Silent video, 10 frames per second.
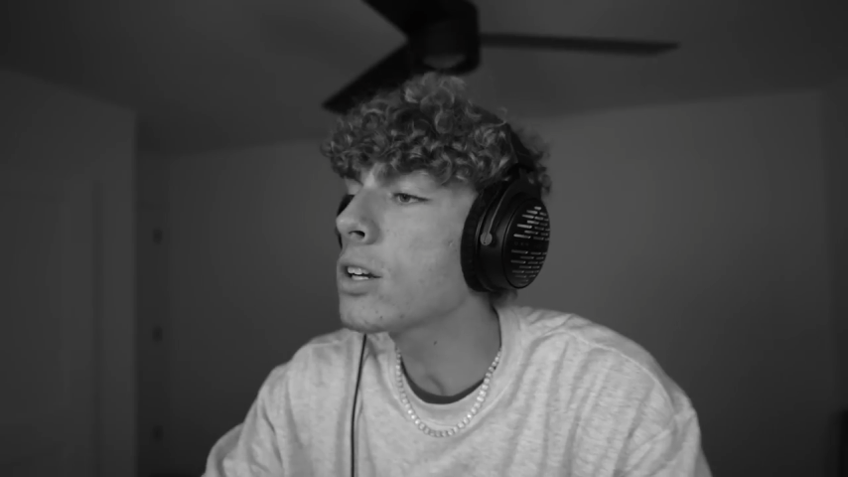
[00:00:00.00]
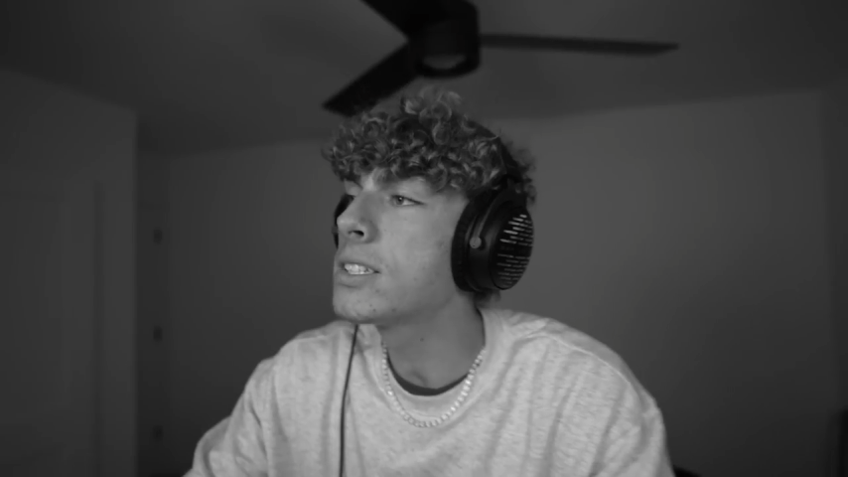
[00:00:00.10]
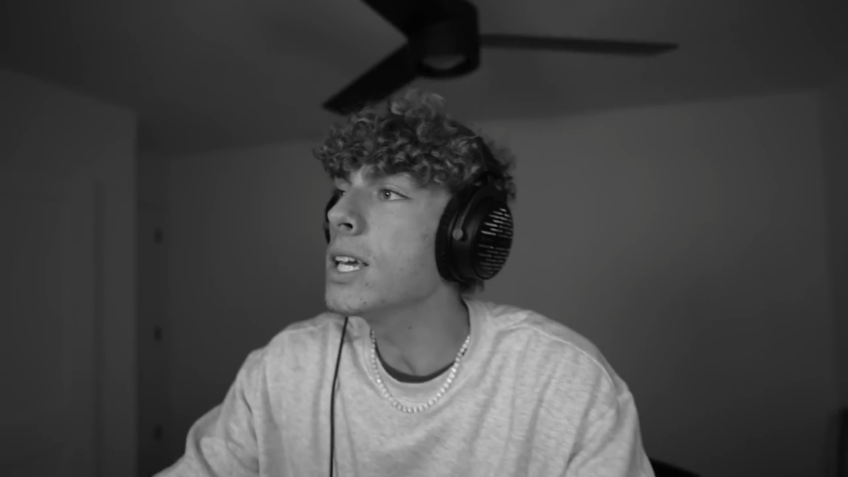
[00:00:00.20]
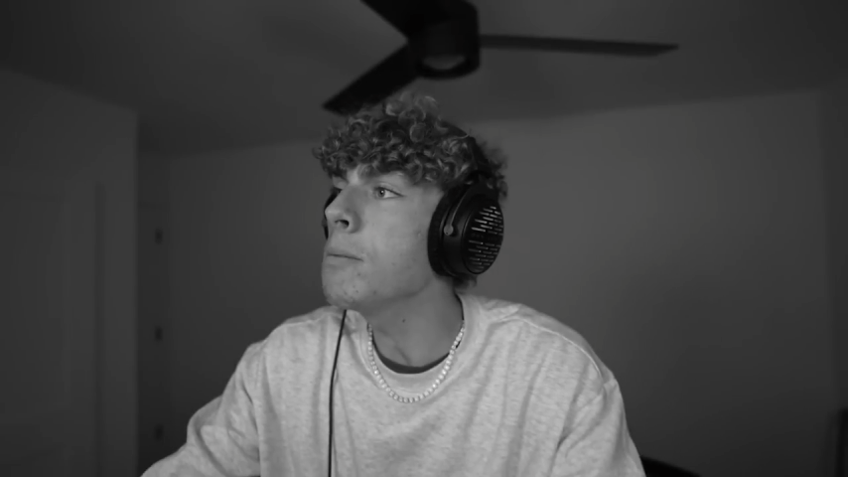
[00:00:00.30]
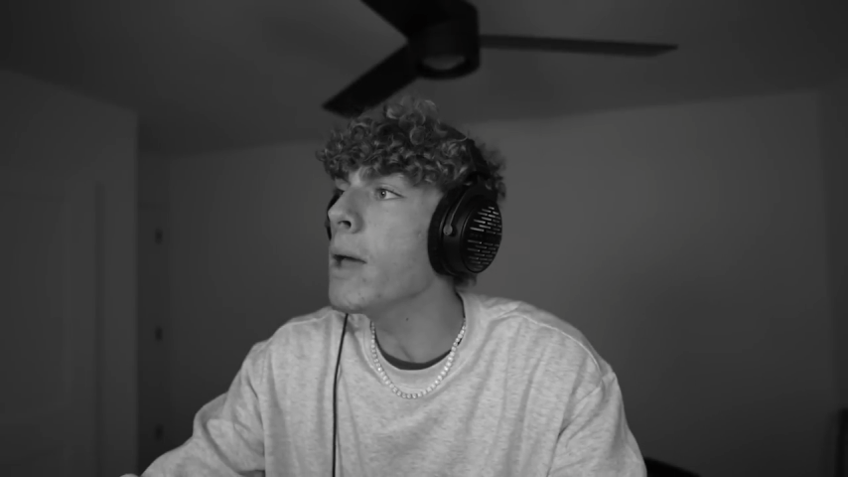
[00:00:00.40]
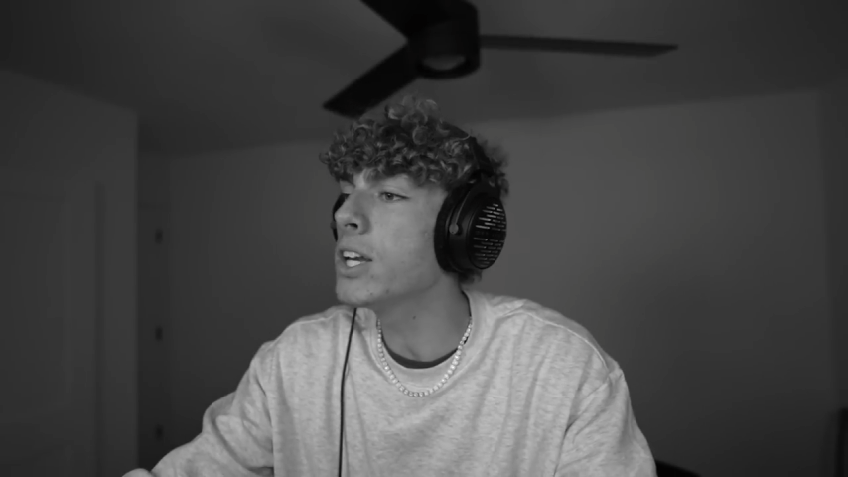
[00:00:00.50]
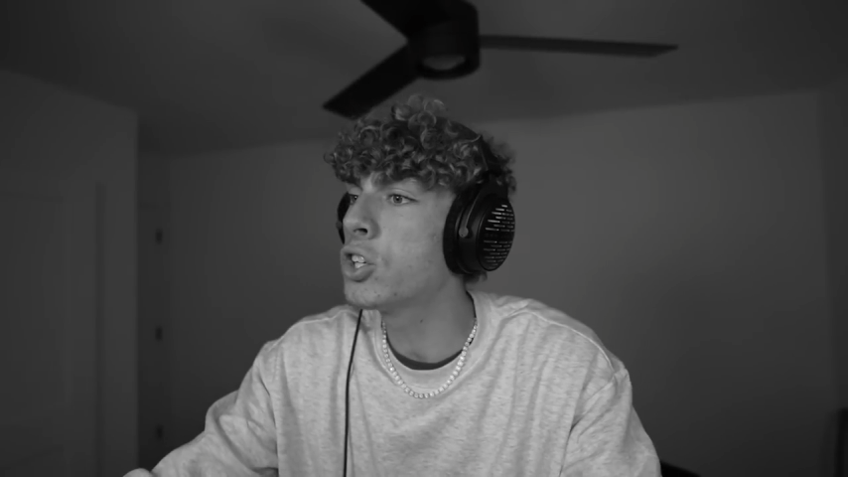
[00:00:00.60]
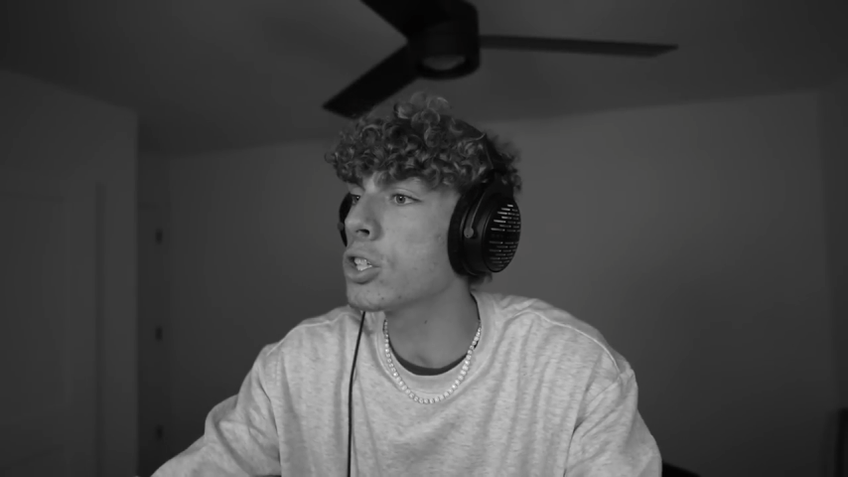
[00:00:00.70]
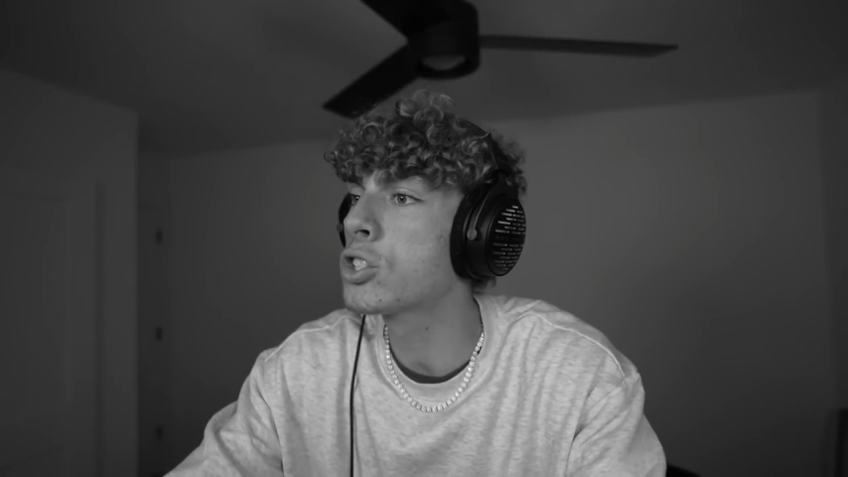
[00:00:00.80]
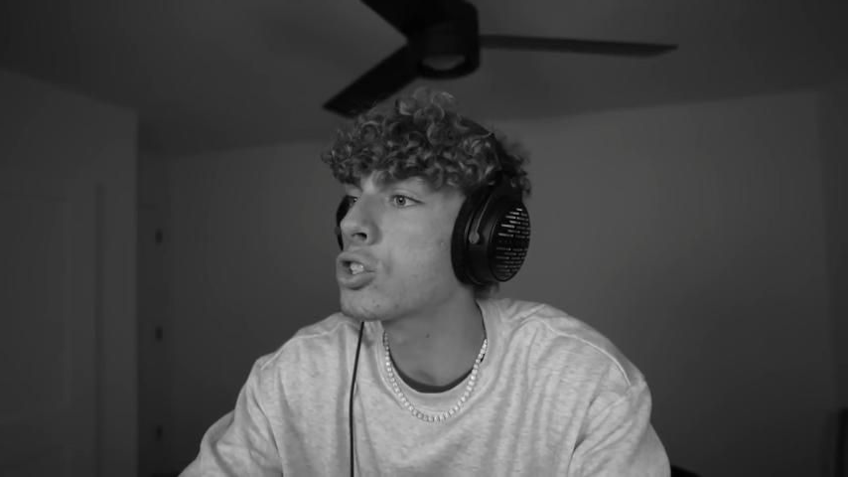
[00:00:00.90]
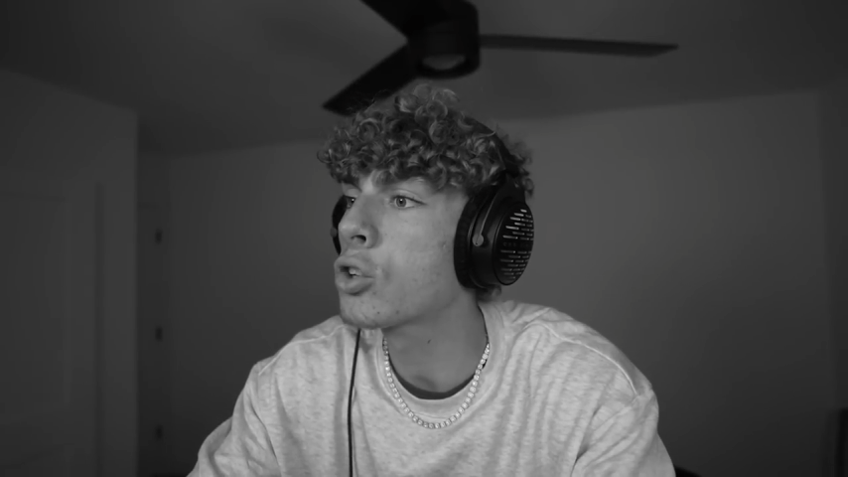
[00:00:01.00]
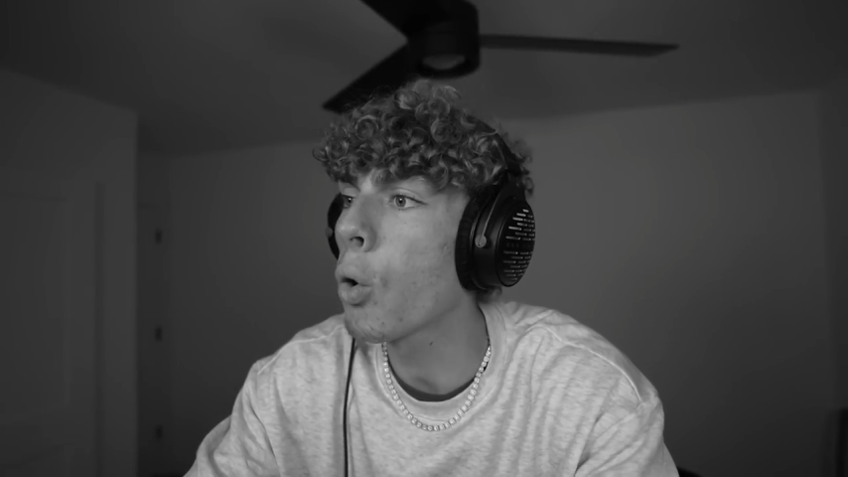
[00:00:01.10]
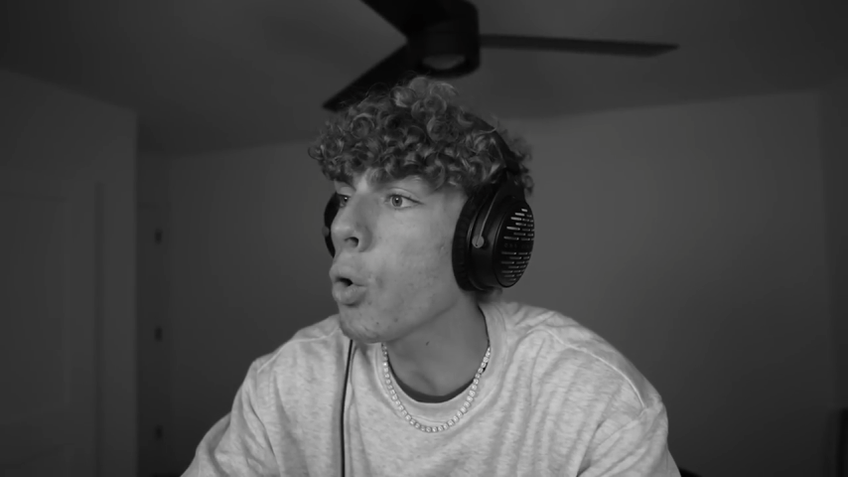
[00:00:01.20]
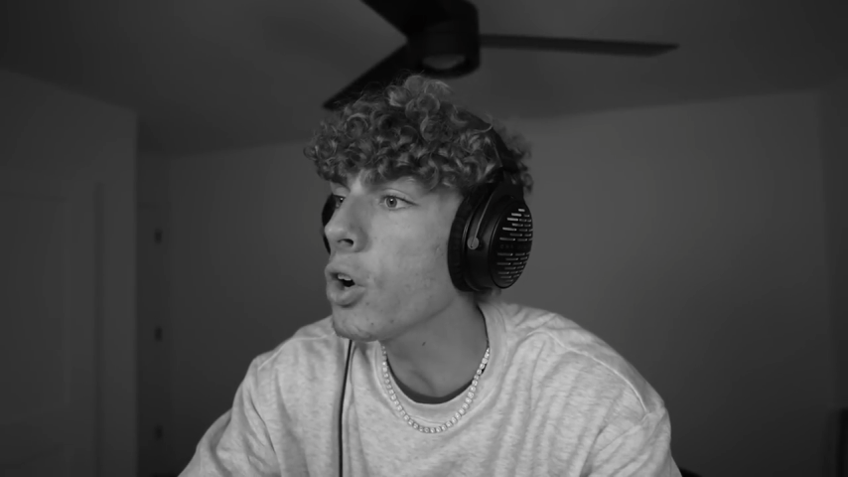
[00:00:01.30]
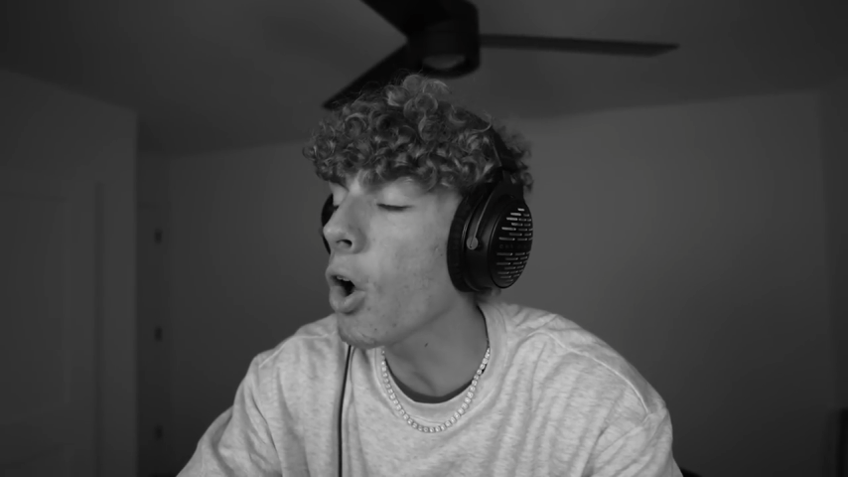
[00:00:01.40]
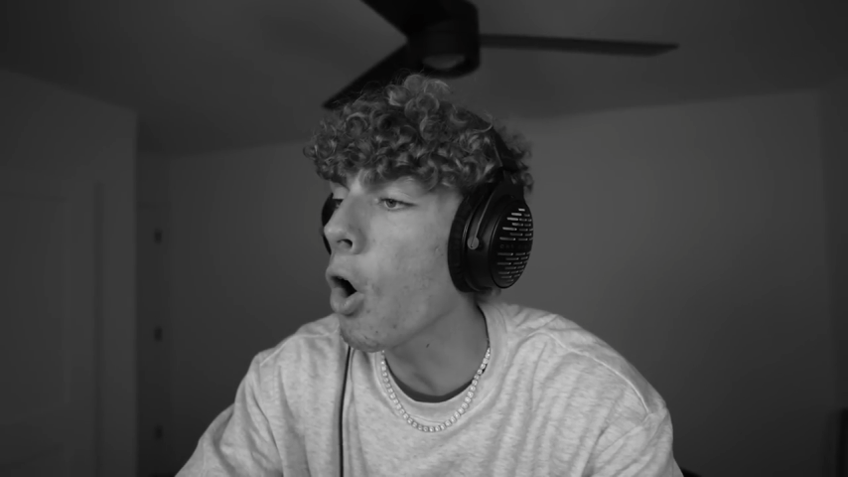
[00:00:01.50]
Our teammate just scored